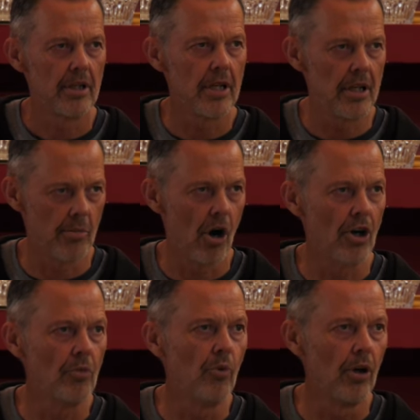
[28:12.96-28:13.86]
in the
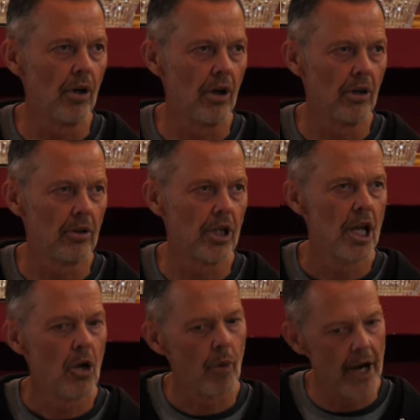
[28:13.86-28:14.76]
modern world,
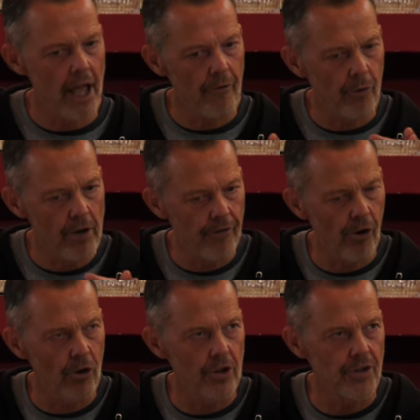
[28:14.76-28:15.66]
whenever we
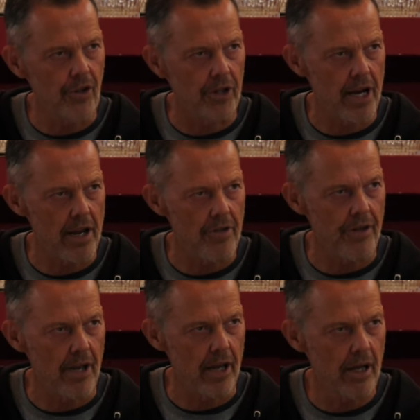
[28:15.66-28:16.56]
focus on
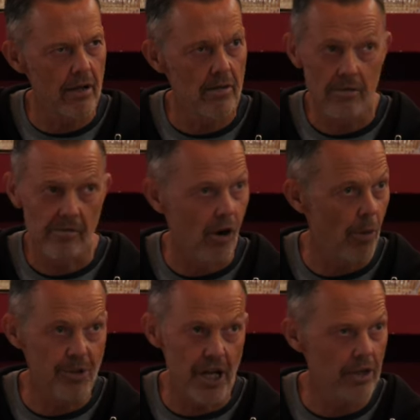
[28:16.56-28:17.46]
anything,
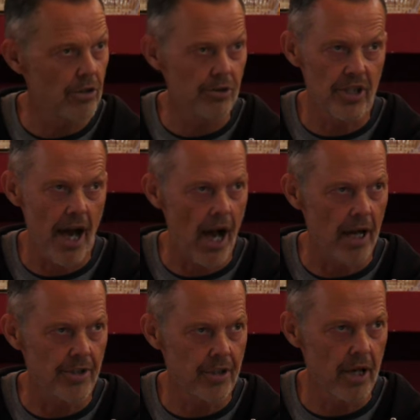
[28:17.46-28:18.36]
object or
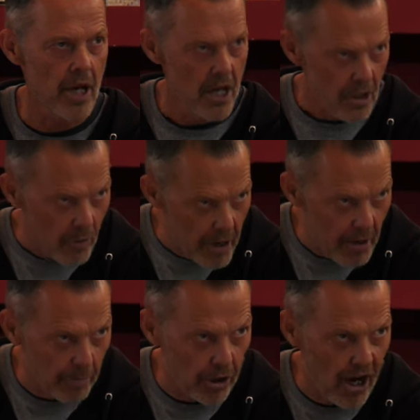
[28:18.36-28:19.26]
task, we
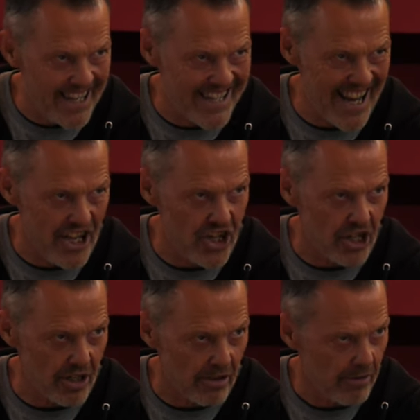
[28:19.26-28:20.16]
apply
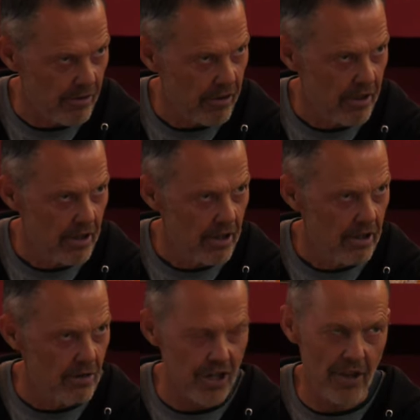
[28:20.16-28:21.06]
tension
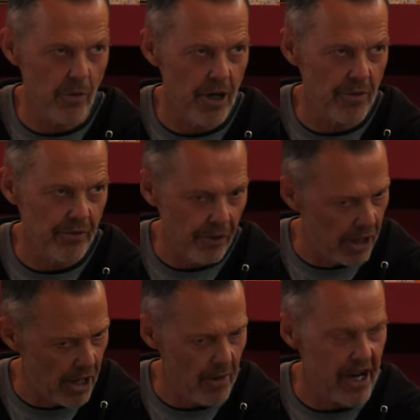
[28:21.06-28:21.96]
because otherwise we feel
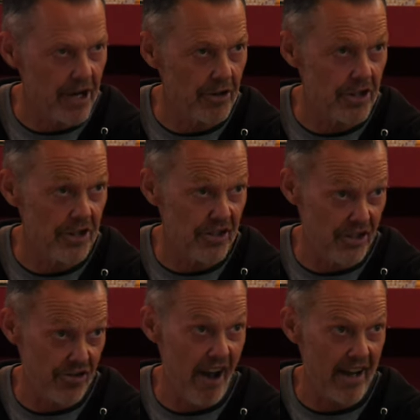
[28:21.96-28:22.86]
like we're going to be
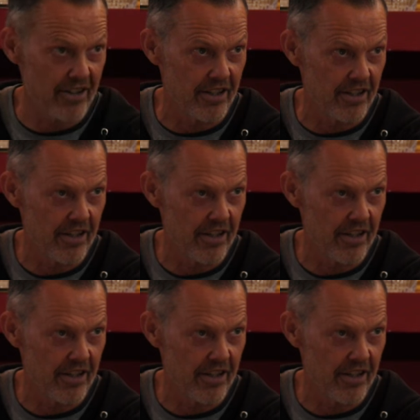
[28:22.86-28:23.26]
distracted.